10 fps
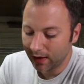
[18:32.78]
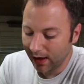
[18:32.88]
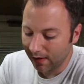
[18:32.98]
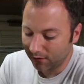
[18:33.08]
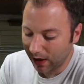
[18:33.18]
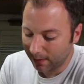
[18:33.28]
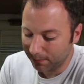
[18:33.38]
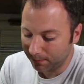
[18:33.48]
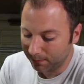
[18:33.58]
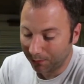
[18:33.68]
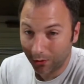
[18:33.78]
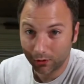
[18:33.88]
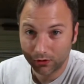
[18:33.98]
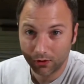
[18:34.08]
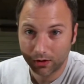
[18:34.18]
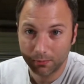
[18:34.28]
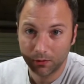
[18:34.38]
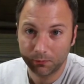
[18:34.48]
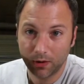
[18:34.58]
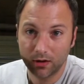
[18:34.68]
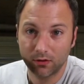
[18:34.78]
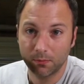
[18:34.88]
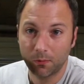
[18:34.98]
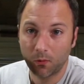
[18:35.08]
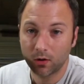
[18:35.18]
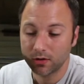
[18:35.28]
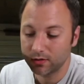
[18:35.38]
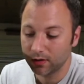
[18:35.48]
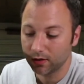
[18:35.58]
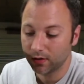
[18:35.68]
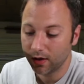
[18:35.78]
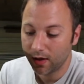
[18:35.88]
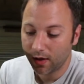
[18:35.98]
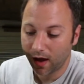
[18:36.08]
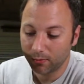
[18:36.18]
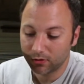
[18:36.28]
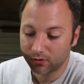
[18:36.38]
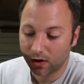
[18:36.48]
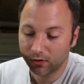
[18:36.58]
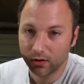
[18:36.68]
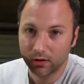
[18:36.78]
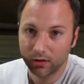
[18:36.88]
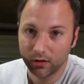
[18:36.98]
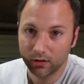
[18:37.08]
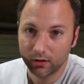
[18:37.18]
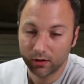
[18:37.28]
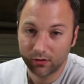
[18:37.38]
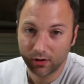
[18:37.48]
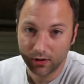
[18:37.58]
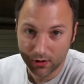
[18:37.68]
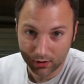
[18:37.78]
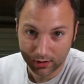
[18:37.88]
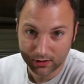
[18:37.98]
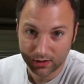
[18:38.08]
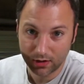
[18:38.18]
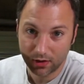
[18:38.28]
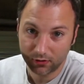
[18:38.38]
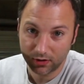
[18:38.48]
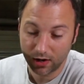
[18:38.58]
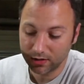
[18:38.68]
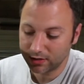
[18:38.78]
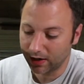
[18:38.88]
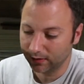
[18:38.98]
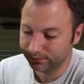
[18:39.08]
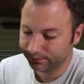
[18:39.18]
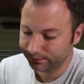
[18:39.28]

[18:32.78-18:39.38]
If that borosilicate build plate is important to you, I would strongly consider you to consider the CR10.